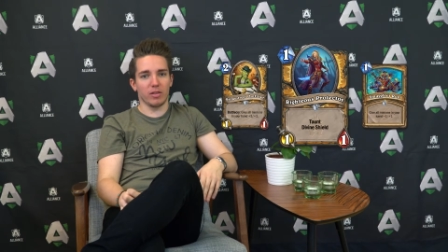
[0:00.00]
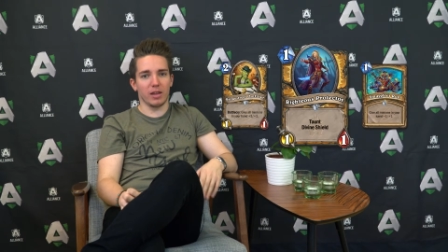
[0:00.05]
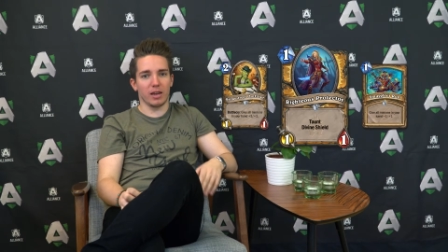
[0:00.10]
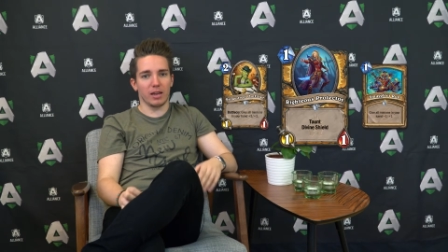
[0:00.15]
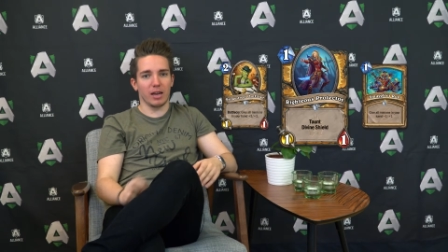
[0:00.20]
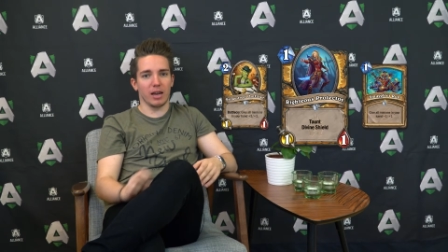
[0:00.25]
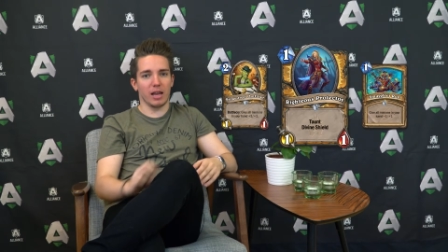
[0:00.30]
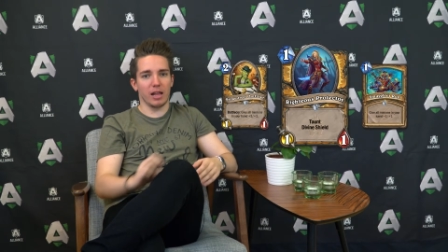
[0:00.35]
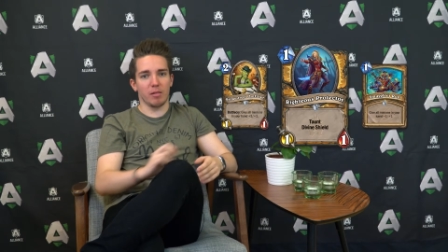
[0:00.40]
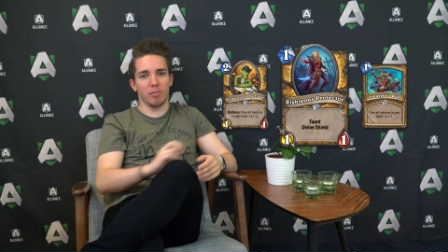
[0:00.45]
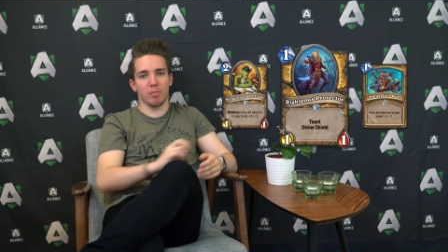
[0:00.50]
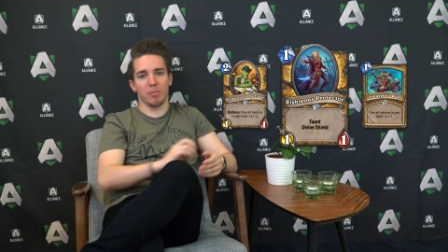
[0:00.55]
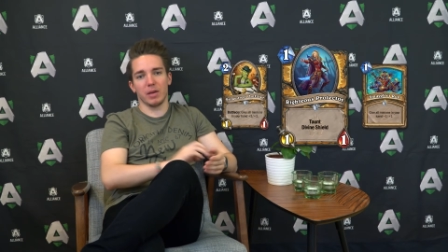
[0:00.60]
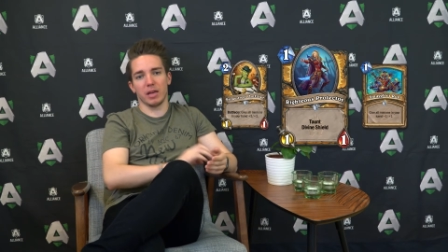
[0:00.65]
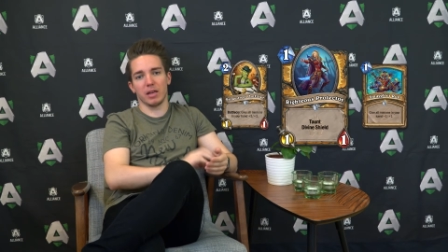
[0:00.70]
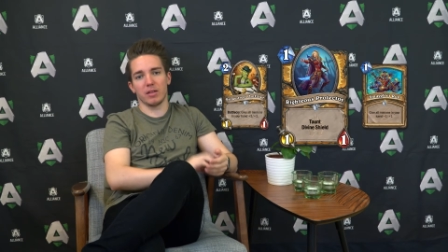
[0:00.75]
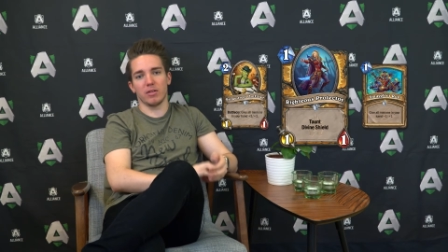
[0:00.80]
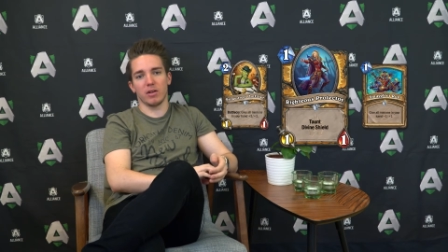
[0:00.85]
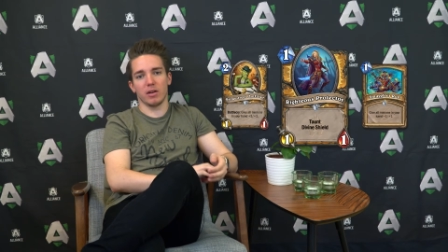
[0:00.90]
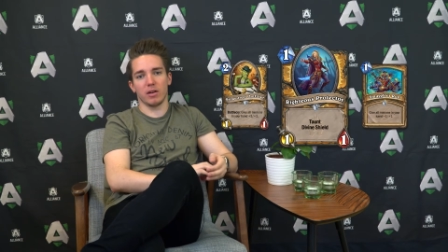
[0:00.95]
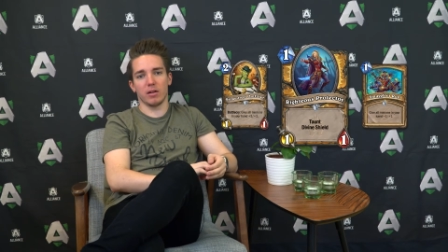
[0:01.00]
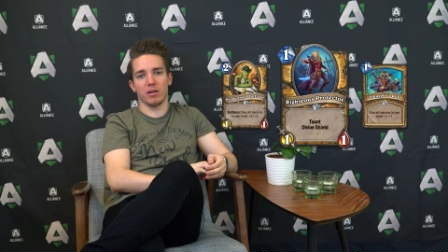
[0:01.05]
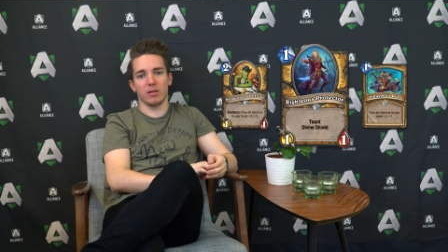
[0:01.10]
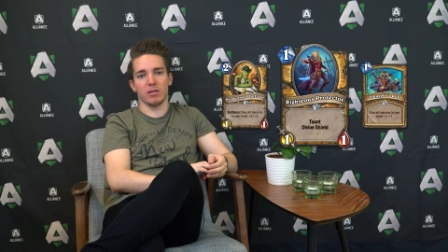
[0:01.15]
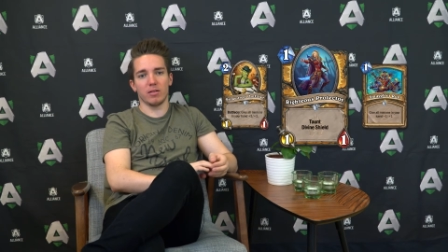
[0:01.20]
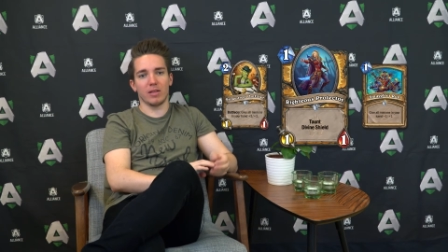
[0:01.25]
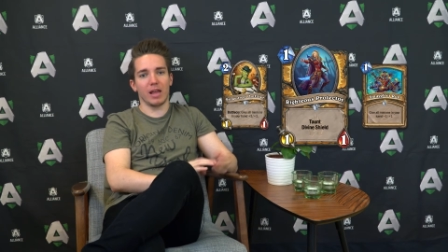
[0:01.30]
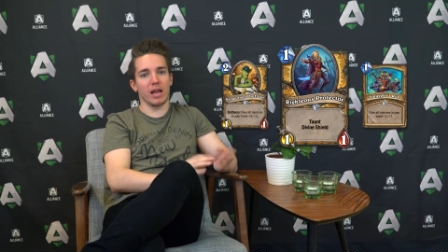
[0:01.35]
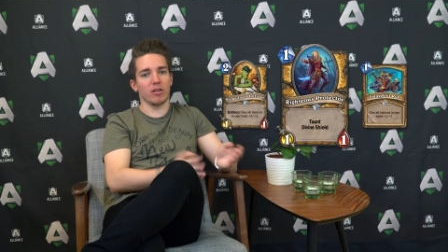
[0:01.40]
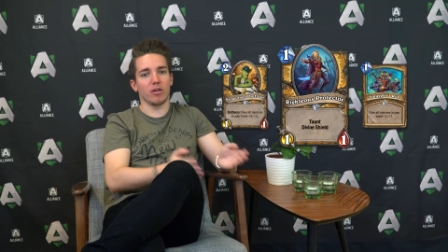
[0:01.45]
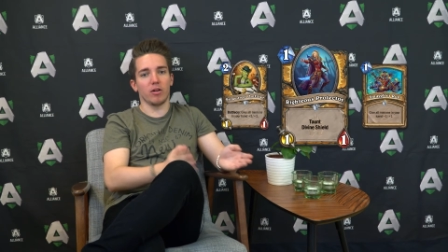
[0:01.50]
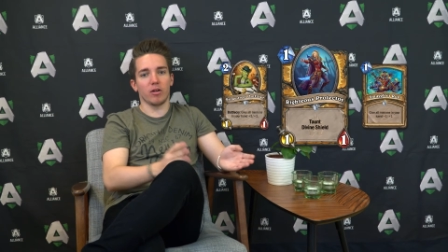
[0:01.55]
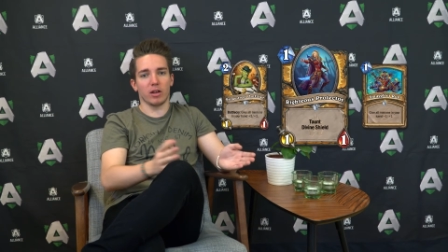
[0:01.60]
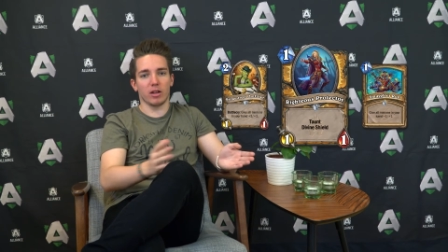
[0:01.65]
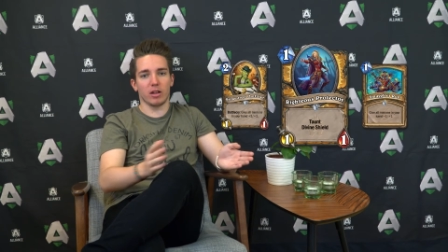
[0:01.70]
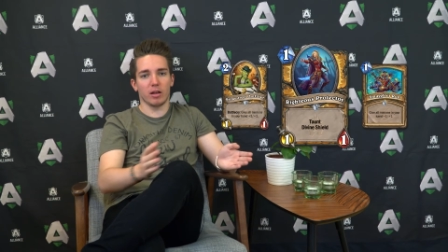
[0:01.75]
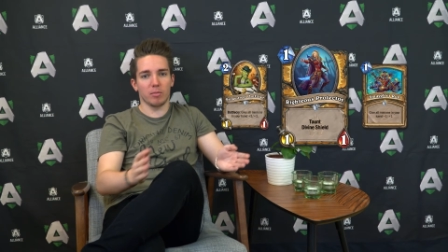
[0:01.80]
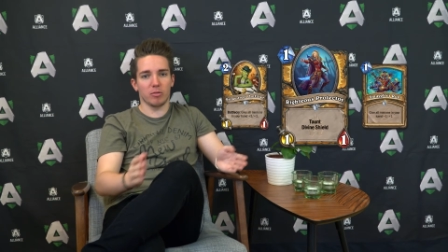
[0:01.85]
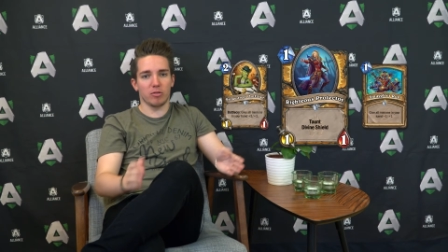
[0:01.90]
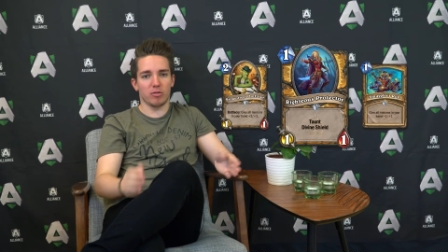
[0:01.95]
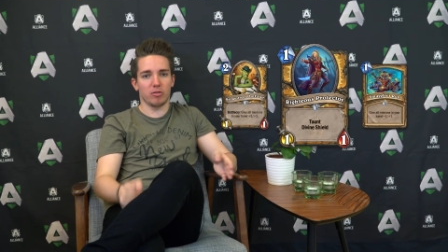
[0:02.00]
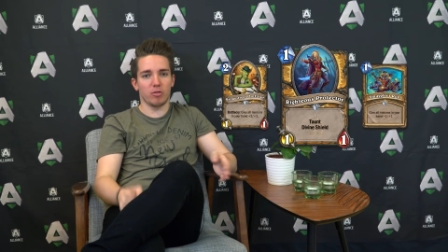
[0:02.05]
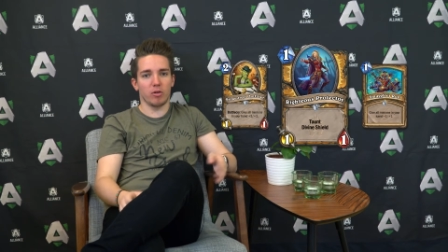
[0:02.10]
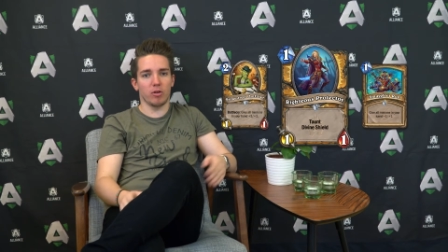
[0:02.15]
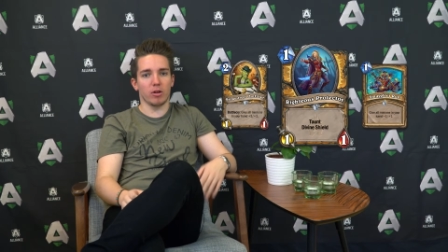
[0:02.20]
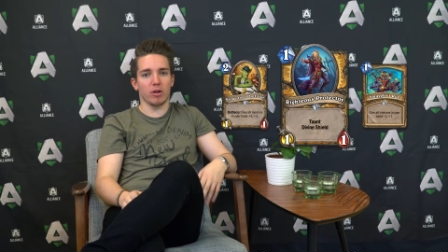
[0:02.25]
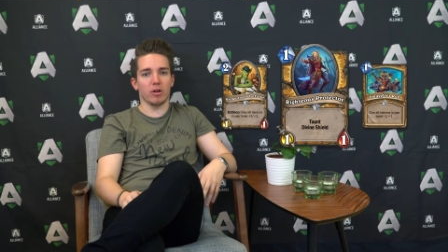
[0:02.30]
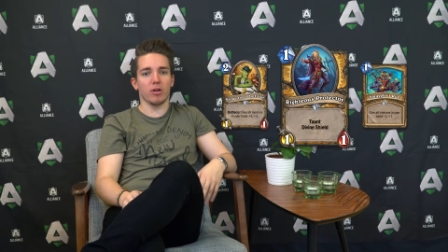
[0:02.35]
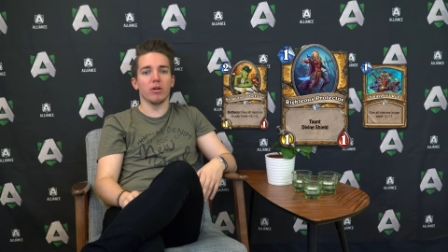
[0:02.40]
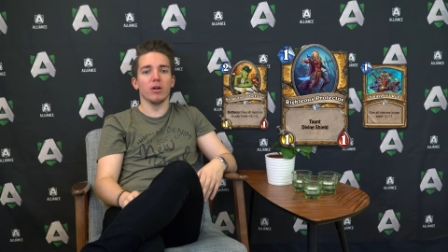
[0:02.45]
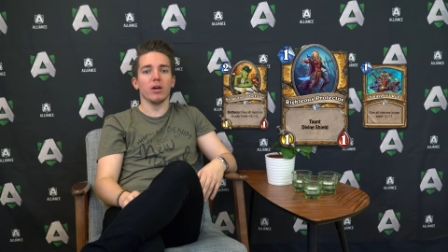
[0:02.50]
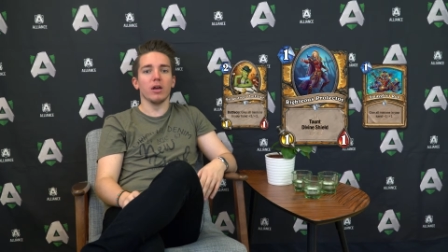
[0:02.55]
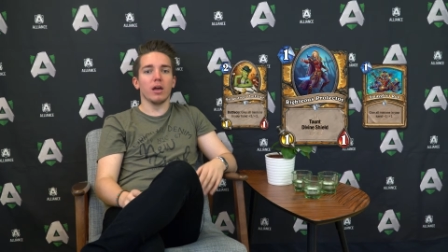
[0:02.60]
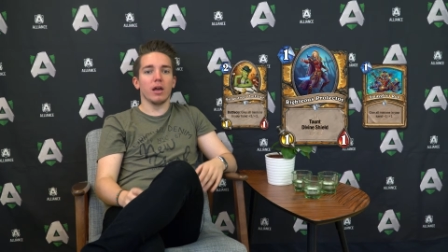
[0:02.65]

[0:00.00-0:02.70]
that can help make the, that archetype stronger,